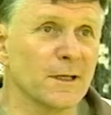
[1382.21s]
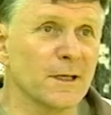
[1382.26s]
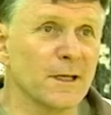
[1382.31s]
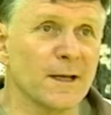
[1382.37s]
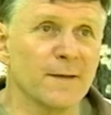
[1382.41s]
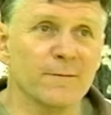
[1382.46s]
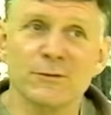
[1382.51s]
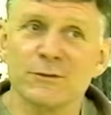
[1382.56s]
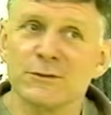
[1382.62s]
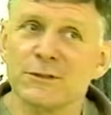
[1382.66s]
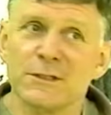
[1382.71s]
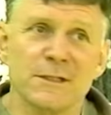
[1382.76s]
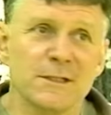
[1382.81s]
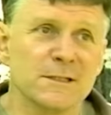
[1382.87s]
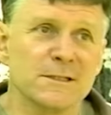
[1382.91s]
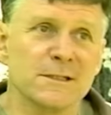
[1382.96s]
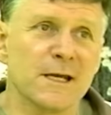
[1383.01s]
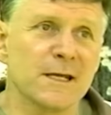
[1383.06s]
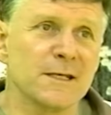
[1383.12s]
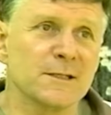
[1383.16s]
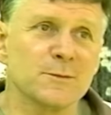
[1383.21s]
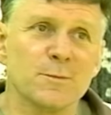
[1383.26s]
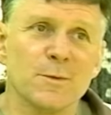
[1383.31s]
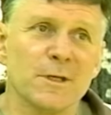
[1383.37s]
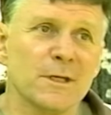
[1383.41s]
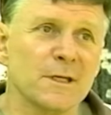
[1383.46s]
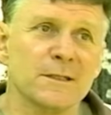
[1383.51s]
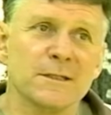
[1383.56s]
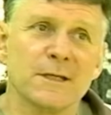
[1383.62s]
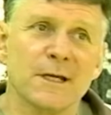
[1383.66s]
And I looked in his eyes
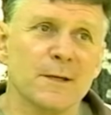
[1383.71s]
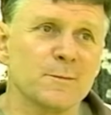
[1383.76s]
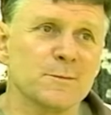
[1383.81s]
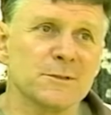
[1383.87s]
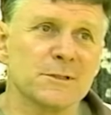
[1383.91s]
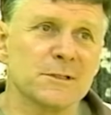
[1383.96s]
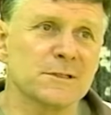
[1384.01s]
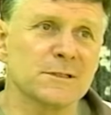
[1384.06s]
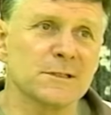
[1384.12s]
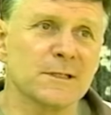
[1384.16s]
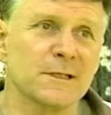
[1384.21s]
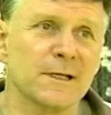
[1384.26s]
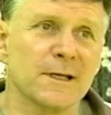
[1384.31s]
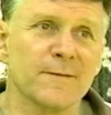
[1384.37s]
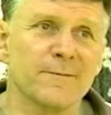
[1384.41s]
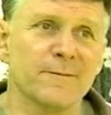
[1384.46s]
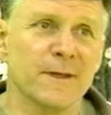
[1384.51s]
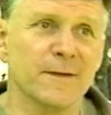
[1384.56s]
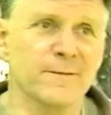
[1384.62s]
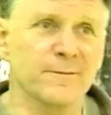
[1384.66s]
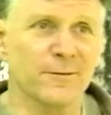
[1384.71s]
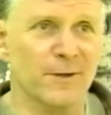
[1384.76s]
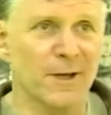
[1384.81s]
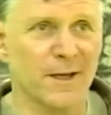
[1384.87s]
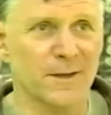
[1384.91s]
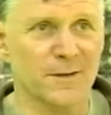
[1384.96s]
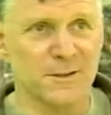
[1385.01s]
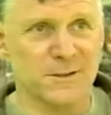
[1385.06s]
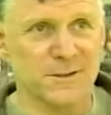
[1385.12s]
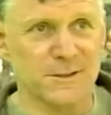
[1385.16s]
many times since then. I've never
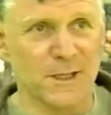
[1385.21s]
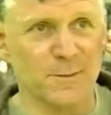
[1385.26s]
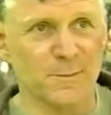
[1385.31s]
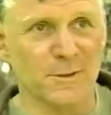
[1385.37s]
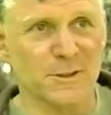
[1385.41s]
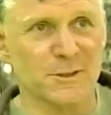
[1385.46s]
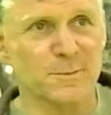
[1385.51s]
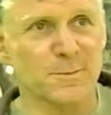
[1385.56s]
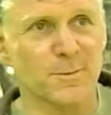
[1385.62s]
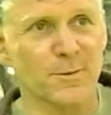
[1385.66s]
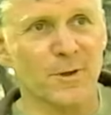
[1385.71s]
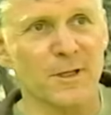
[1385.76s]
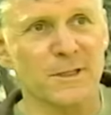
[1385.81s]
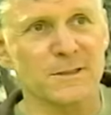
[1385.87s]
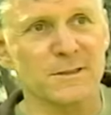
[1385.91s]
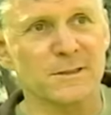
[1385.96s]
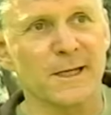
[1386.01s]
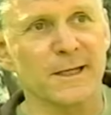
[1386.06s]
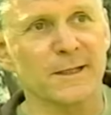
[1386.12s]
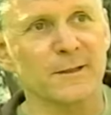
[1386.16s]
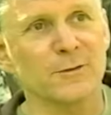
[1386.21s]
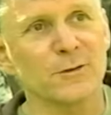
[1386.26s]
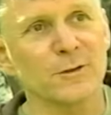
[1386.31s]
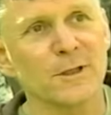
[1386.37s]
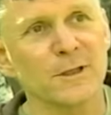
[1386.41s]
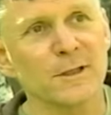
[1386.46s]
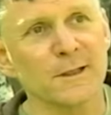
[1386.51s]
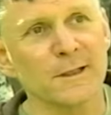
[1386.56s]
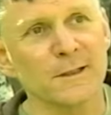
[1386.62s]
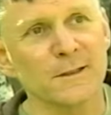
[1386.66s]
had the same experience, like
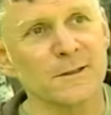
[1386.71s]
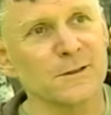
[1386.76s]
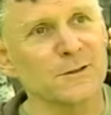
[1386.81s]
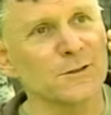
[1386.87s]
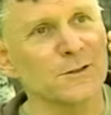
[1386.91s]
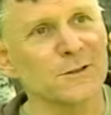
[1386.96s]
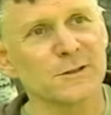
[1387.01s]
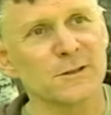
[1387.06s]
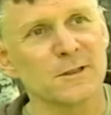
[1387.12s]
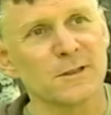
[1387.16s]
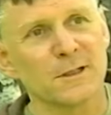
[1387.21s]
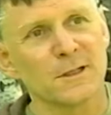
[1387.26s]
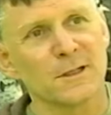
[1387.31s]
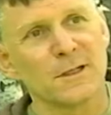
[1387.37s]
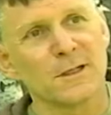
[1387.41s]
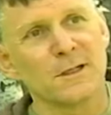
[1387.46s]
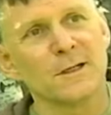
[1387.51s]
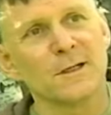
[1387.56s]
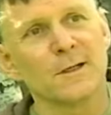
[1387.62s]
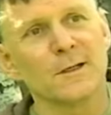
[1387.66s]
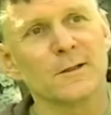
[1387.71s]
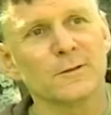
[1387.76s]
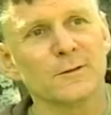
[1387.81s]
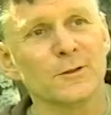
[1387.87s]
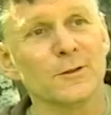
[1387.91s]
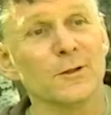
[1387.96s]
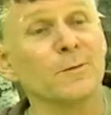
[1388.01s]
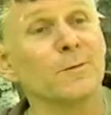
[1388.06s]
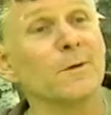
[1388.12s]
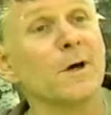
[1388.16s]
looking into just, you
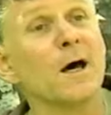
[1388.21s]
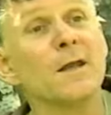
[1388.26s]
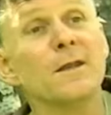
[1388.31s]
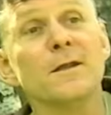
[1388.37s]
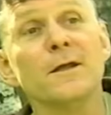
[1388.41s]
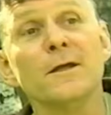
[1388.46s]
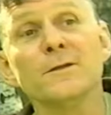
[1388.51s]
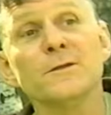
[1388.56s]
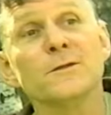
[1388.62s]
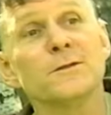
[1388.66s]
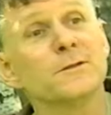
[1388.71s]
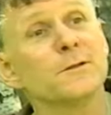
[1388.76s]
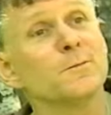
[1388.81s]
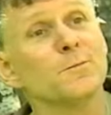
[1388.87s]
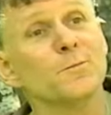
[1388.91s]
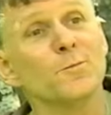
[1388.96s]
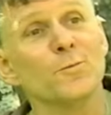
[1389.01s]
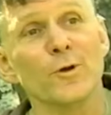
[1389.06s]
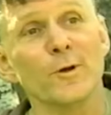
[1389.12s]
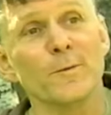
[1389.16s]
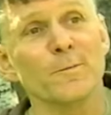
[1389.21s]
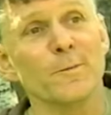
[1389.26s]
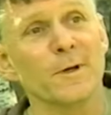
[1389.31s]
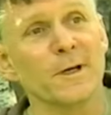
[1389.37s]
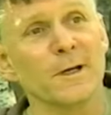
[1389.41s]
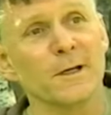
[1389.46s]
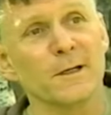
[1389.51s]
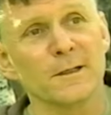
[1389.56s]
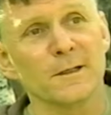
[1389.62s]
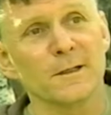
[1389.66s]
know, Anantam
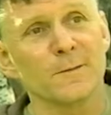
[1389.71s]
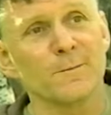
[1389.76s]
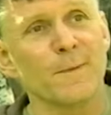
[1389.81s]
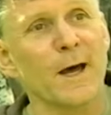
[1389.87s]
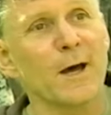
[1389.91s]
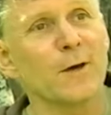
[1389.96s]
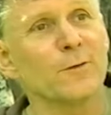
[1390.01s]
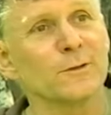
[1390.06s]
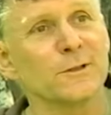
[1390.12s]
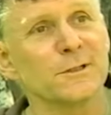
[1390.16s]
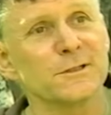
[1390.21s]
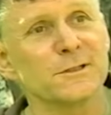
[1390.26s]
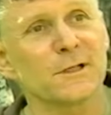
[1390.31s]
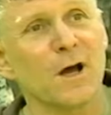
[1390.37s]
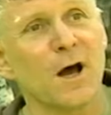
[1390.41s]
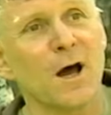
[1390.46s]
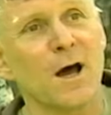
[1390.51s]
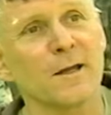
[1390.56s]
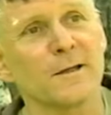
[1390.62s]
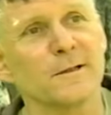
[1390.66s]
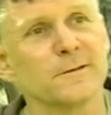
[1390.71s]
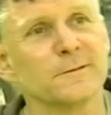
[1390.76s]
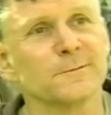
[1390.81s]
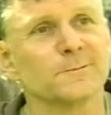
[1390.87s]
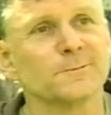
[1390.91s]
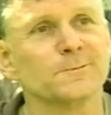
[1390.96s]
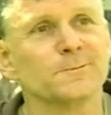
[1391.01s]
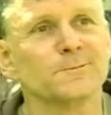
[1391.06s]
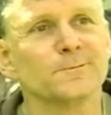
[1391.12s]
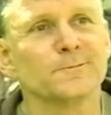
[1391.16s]
Brahma, a boundless God.
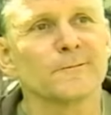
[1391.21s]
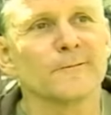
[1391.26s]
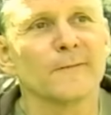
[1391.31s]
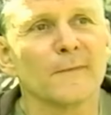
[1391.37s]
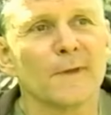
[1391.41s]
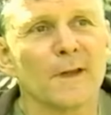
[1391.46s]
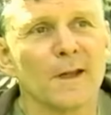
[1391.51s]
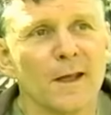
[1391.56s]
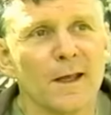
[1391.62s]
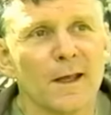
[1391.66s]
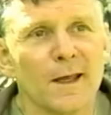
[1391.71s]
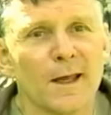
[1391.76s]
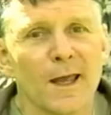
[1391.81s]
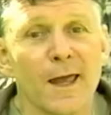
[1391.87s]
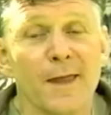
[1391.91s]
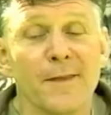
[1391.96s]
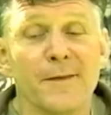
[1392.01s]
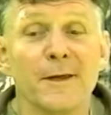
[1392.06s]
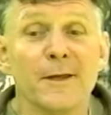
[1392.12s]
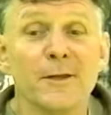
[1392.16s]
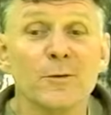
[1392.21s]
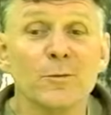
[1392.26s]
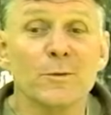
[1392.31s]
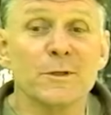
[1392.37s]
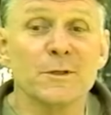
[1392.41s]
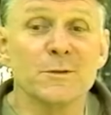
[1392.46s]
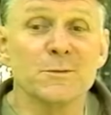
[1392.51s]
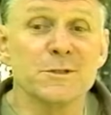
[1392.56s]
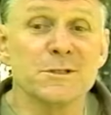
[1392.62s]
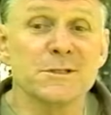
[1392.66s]
And the other
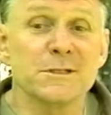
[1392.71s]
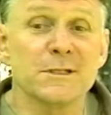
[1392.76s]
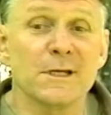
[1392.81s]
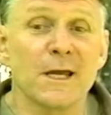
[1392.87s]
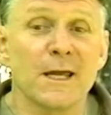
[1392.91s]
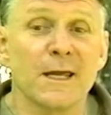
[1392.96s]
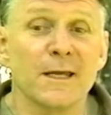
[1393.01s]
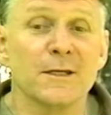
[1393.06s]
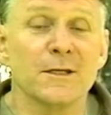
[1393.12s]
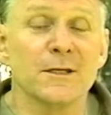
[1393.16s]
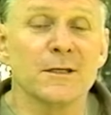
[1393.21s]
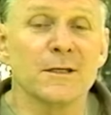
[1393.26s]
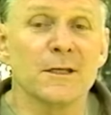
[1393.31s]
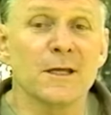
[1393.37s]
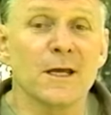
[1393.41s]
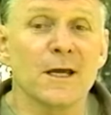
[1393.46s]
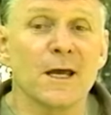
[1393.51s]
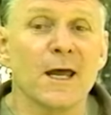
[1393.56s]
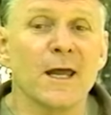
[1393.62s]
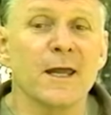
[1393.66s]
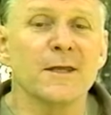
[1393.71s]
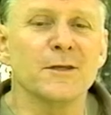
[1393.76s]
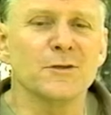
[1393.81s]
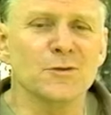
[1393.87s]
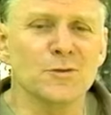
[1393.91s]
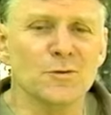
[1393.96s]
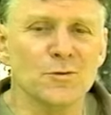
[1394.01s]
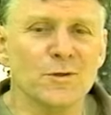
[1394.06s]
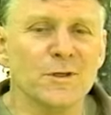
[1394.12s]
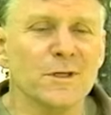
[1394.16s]
one was, I
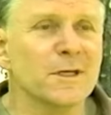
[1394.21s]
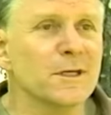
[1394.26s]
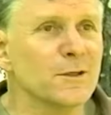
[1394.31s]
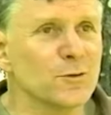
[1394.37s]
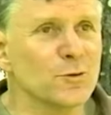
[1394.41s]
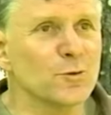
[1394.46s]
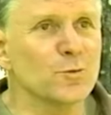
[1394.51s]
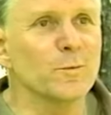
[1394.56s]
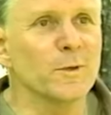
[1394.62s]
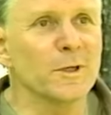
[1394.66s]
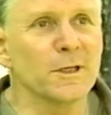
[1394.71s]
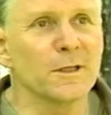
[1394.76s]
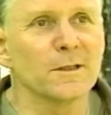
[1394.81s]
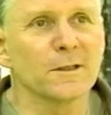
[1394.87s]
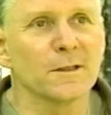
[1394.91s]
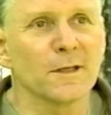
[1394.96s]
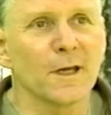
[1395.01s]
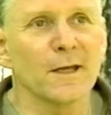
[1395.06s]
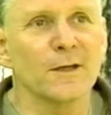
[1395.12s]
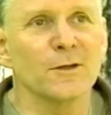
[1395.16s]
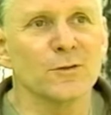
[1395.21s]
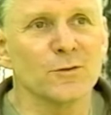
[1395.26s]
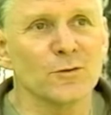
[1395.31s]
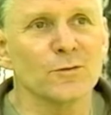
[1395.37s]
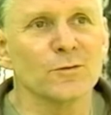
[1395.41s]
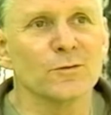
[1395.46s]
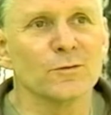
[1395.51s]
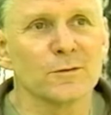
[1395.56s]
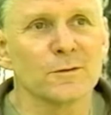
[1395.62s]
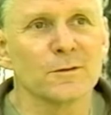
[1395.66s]
knew that he knew me. I knew.